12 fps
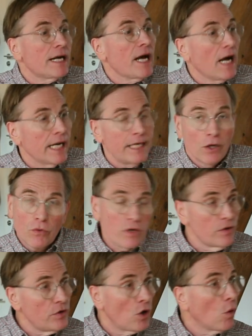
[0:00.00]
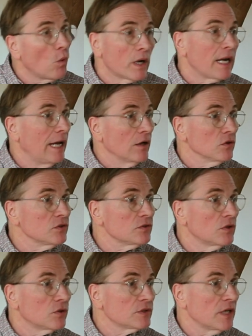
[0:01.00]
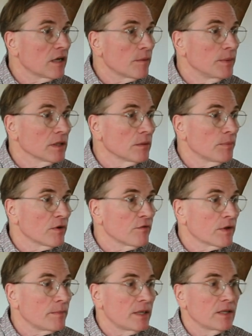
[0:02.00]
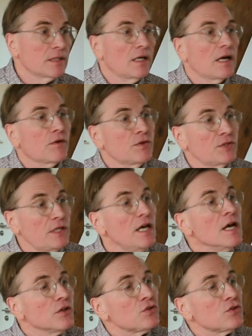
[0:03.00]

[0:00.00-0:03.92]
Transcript: and I don't, and no one else knows how to build a perfect meritocracy.